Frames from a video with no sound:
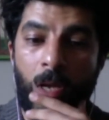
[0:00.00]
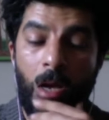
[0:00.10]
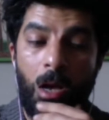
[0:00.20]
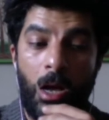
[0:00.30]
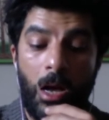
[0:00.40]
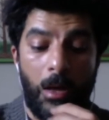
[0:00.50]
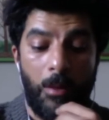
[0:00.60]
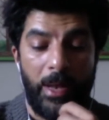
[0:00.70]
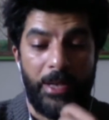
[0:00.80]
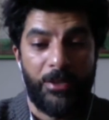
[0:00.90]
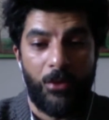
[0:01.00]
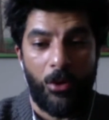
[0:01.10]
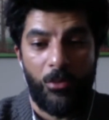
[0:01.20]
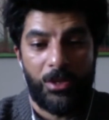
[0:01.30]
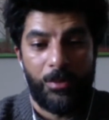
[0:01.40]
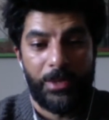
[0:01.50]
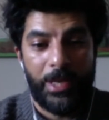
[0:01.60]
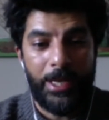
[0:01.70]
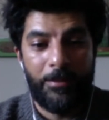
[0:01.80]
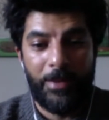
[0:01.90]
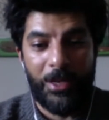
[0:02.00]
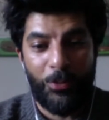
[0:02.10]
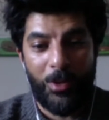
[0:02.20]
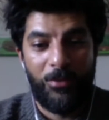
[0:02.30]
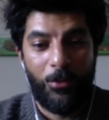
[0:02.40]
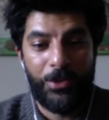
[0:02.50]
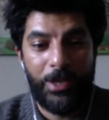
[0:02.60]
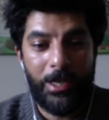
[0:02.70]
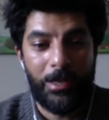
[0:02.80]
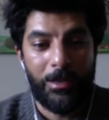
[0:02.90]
Plenty of non-Muslims did in 2014.